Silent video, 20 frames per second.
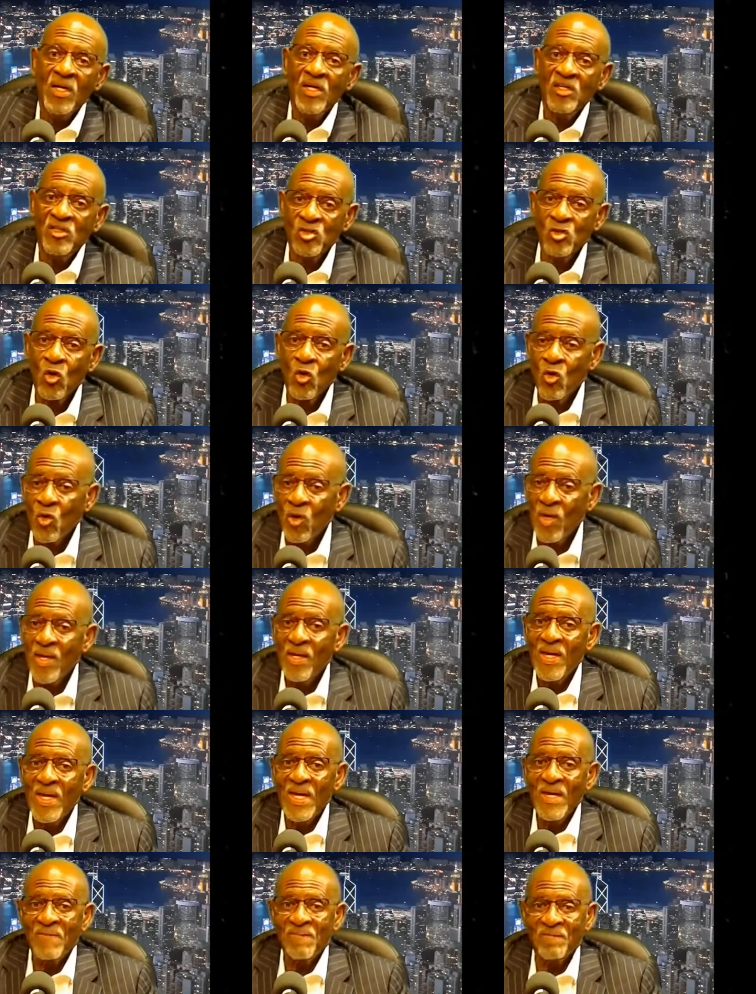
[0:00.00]
So
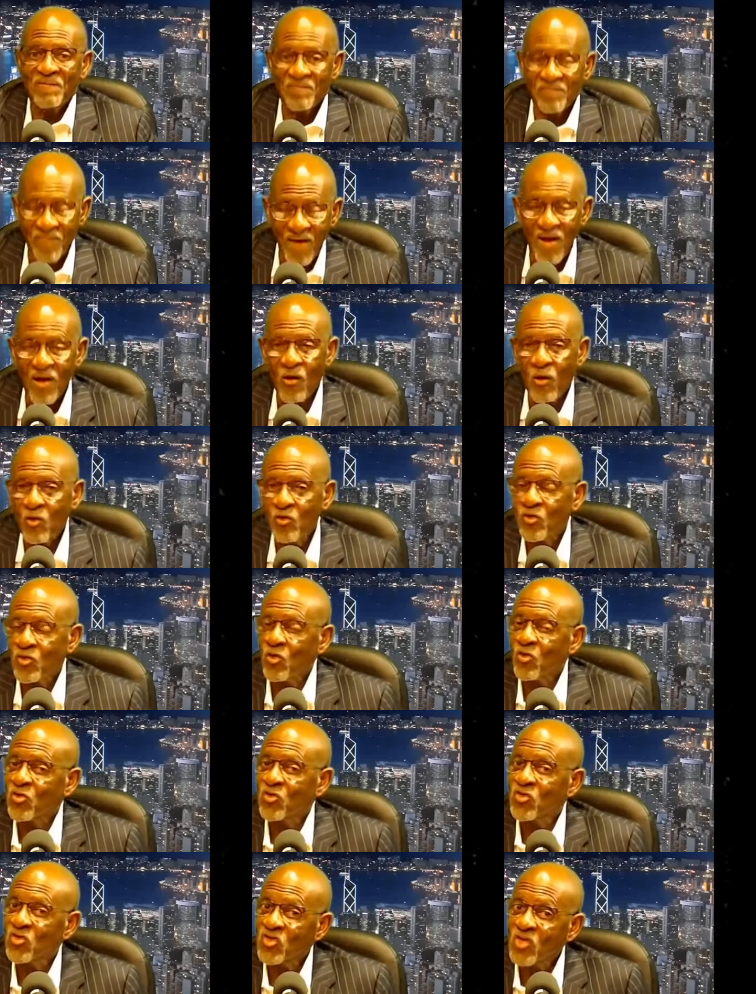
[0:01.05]
it fell, so
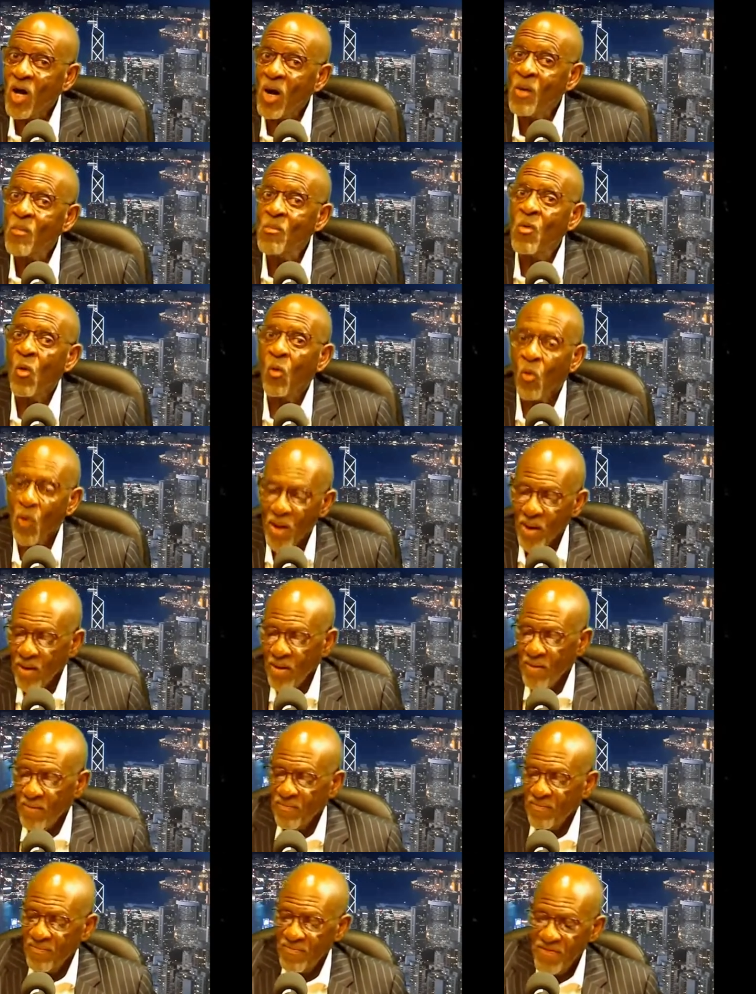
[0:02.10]
somewhere,
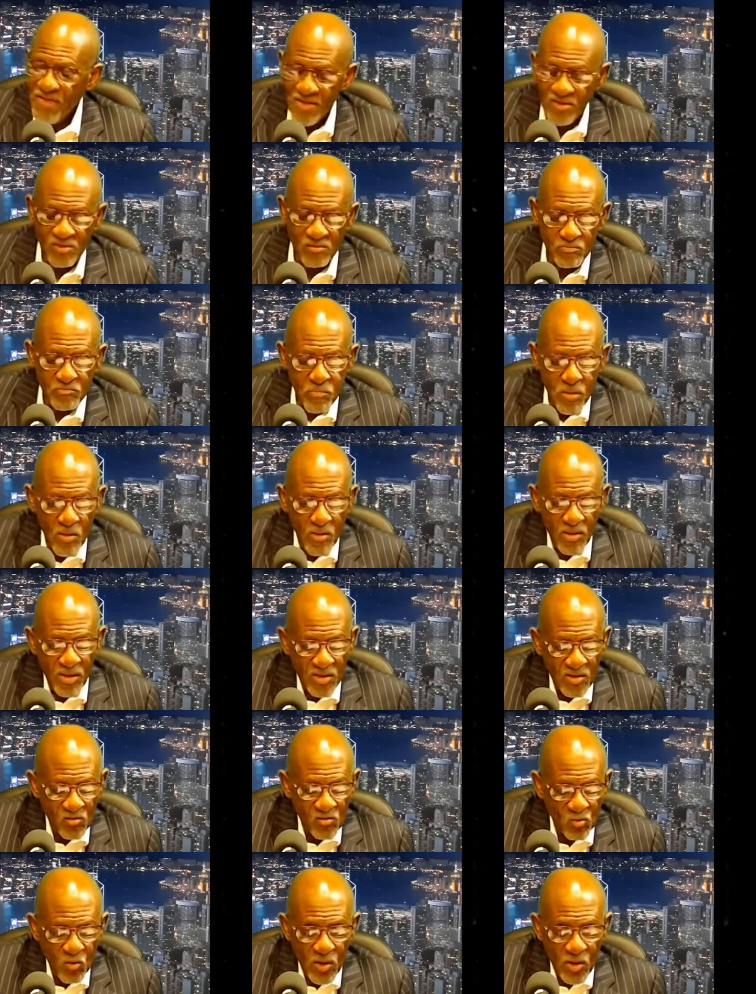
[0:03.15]
this book
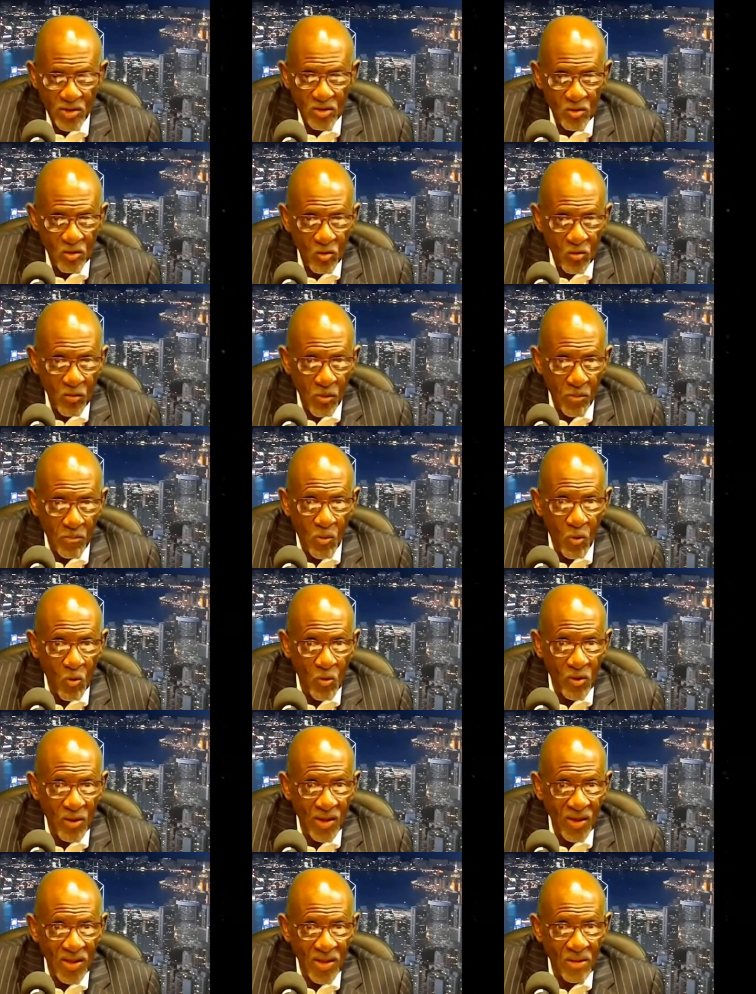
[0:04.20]
is written to the
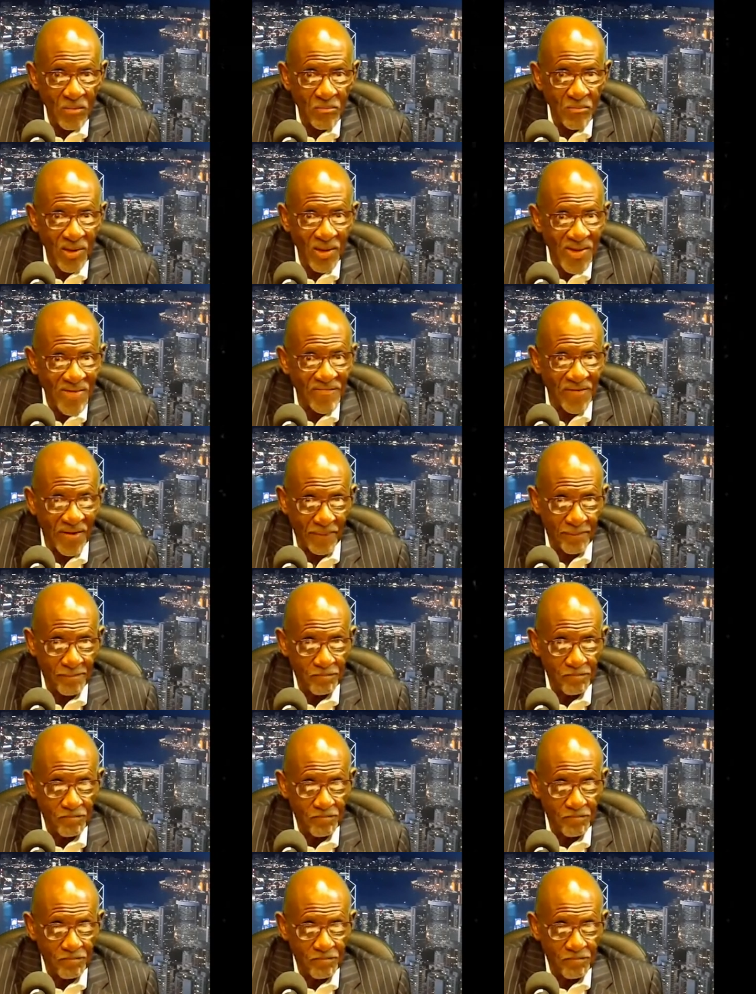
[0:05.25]
born again believer.